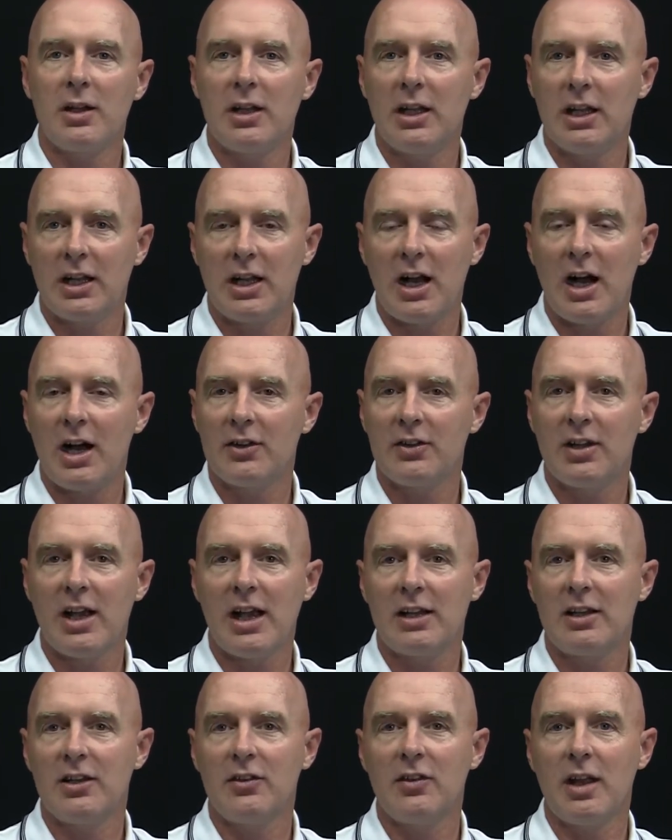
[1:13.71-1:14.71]
get
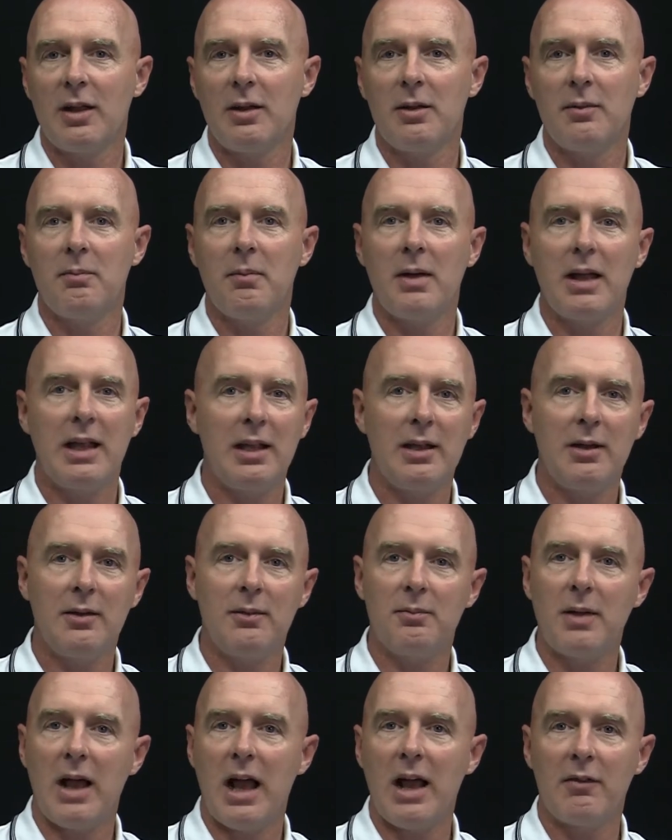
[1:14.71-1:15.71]
contacted, they
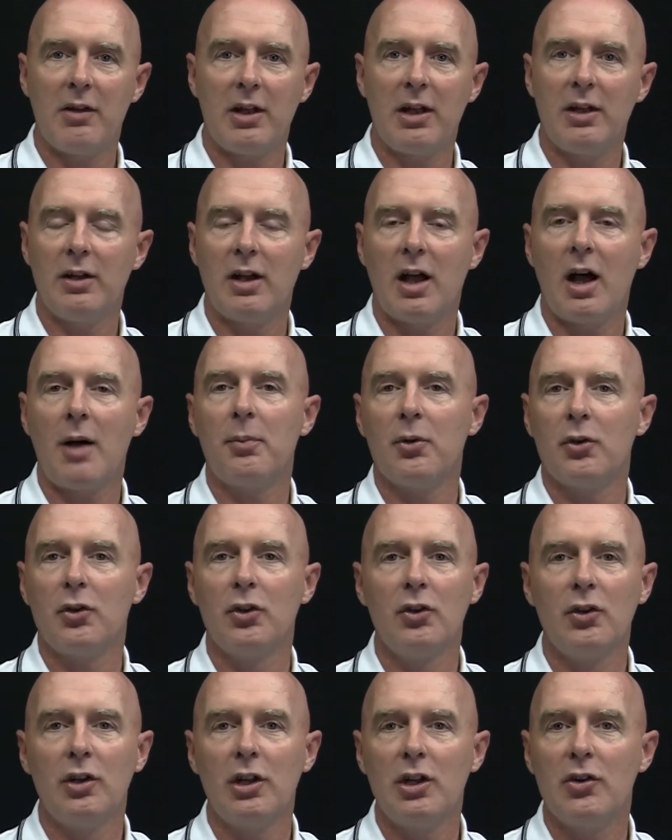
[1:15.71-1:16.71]
may have an
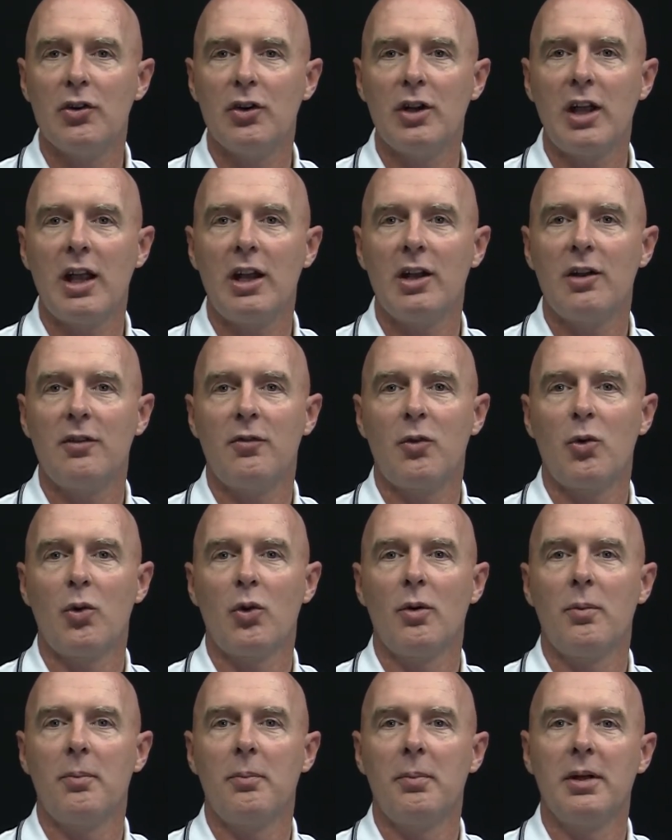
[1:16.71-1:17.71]
opportunity created
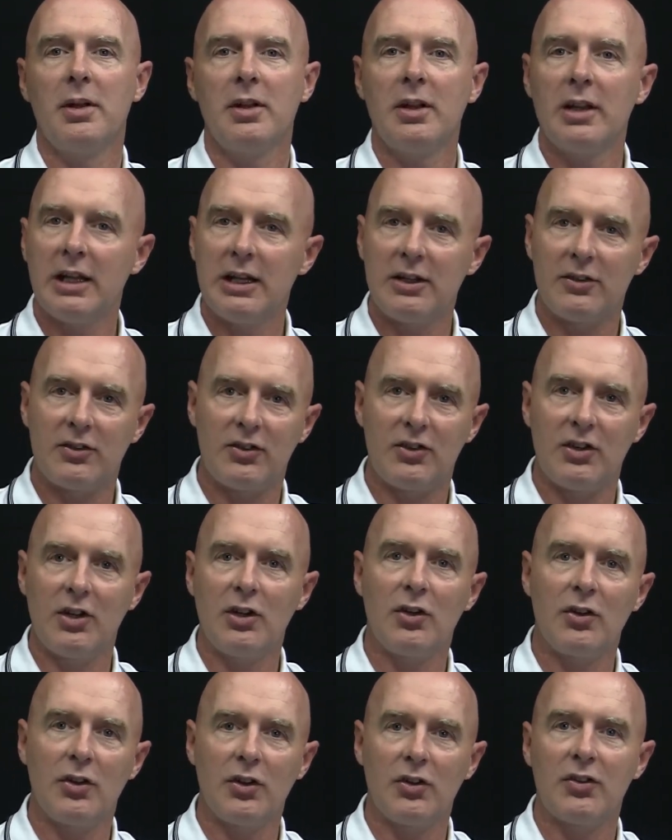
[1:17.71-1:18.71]
for them, but it's
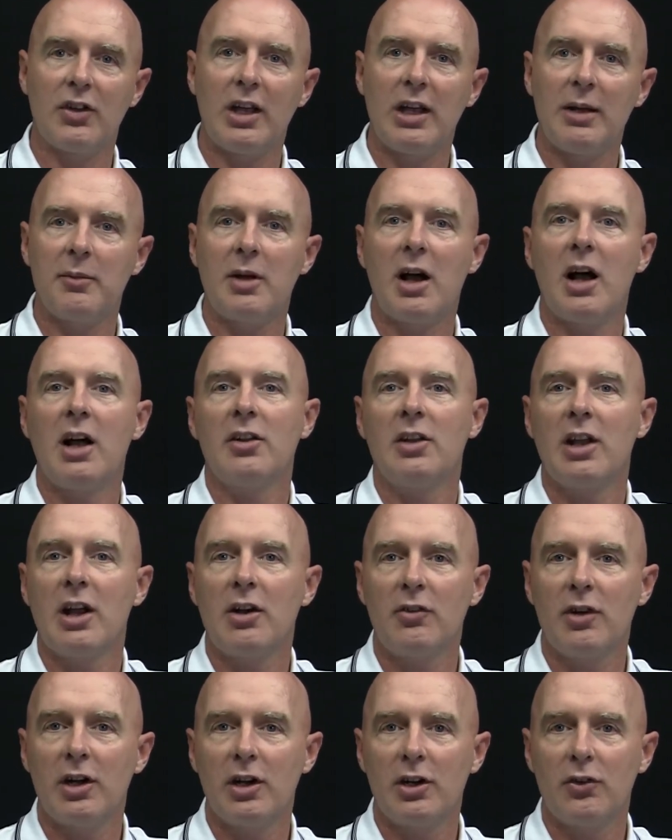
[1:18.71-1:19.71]
still the same
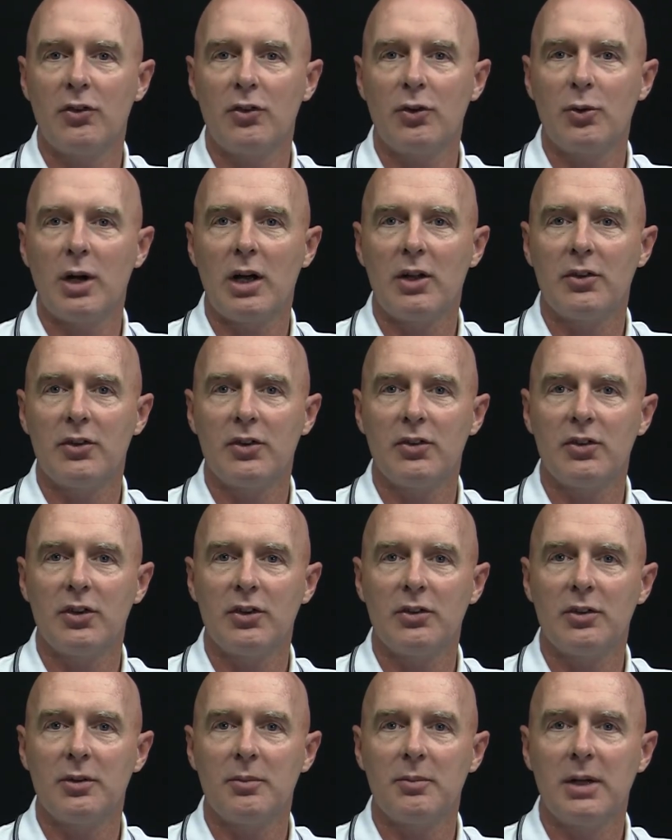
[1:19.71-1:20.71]
contact record throughout the
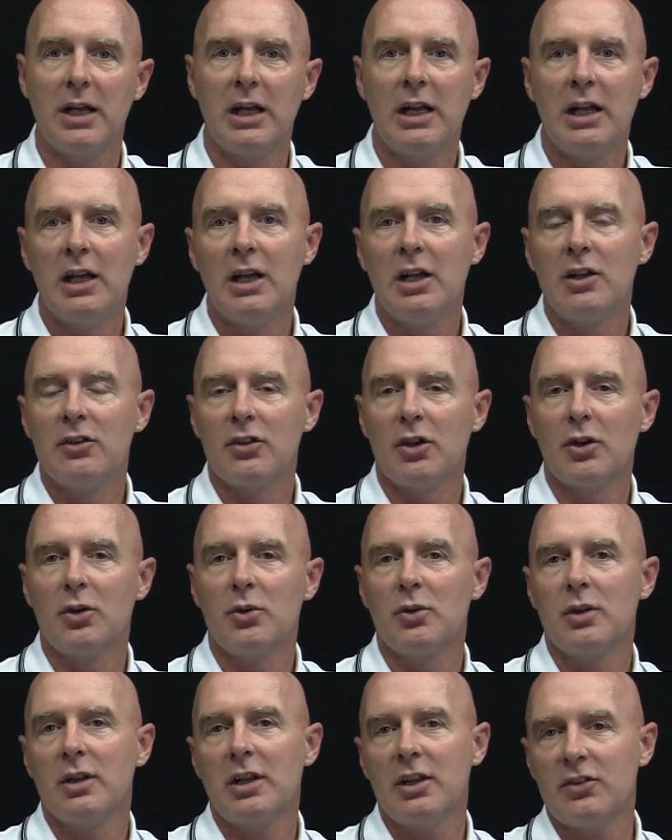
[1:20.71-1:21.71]
system.
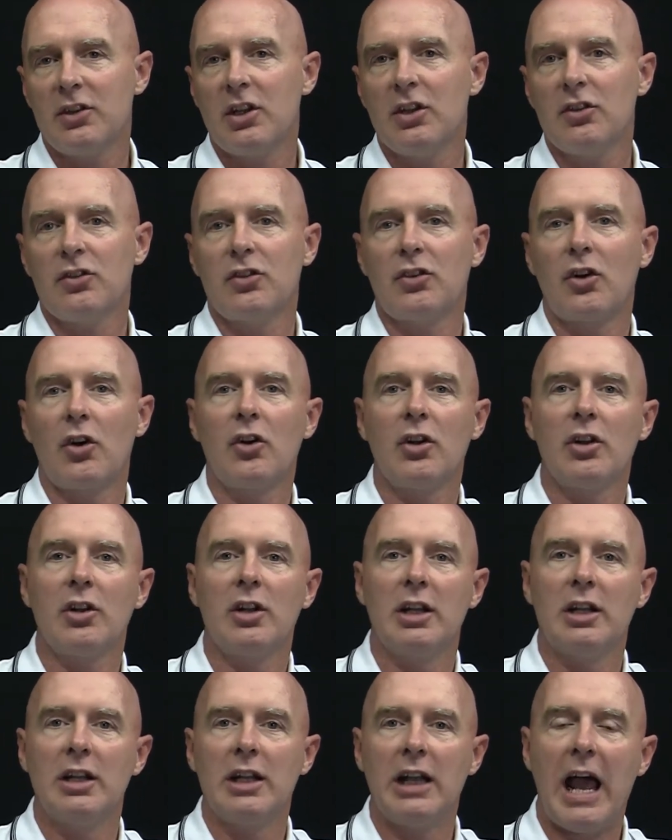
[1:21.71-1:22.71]
So let's get
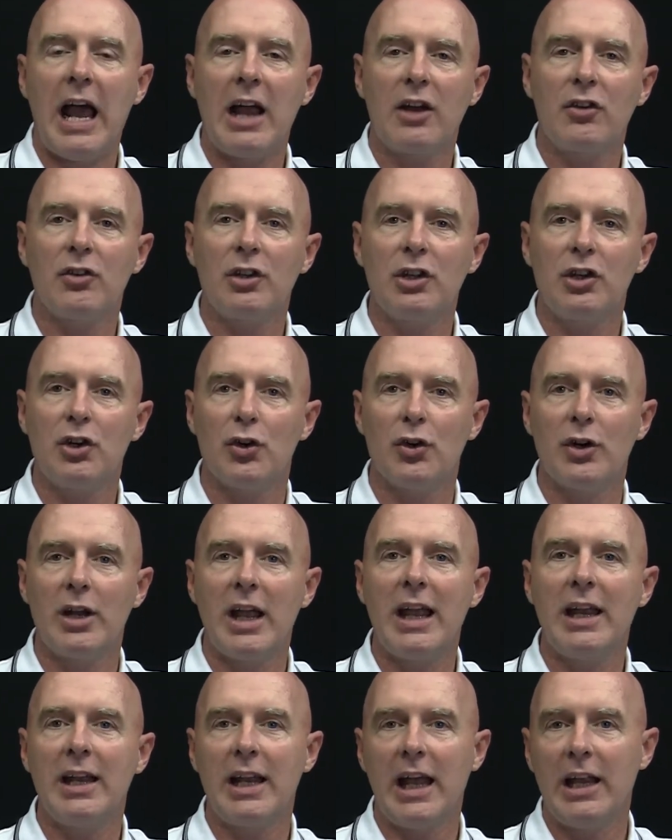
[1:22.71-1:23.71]
started and actually
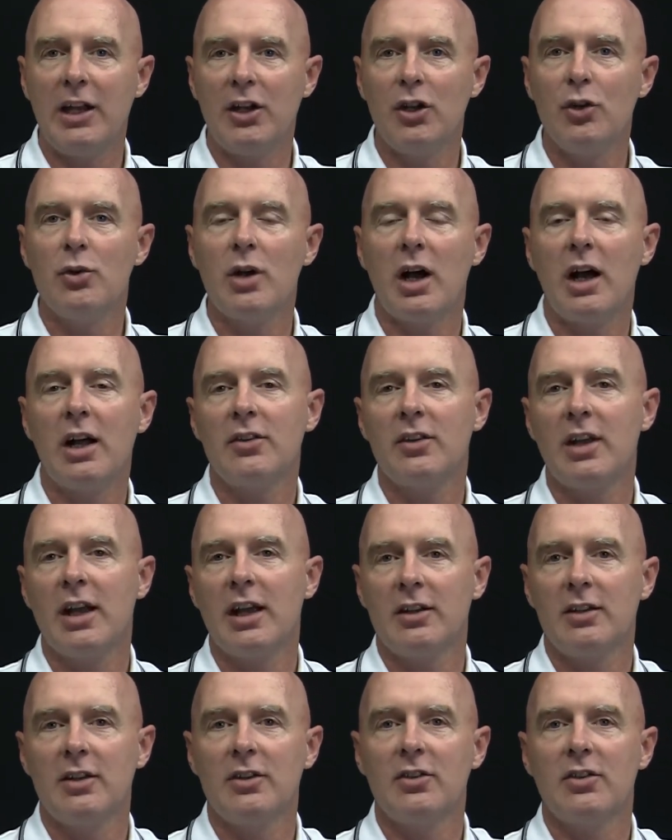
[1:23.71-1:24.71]
create a new
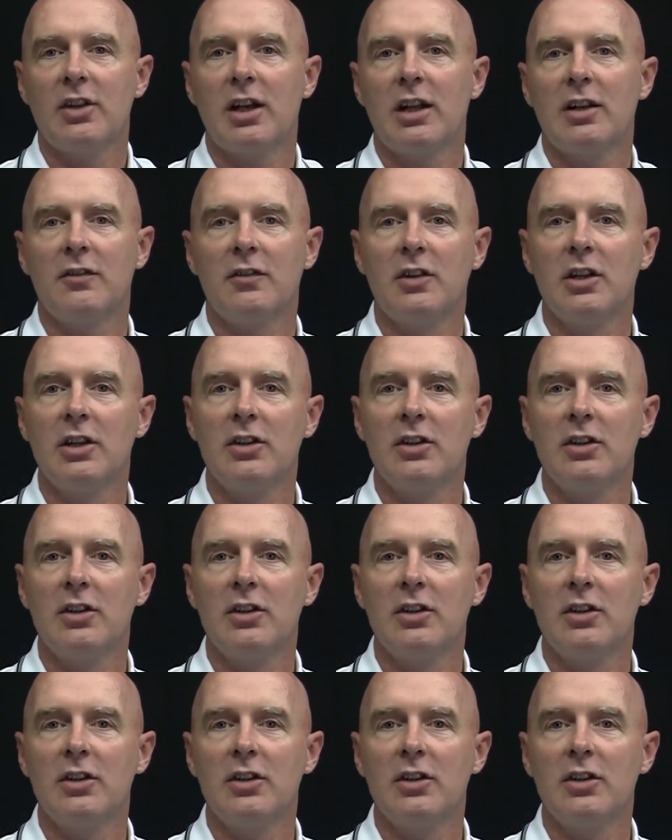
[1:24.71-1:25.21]
contact inside of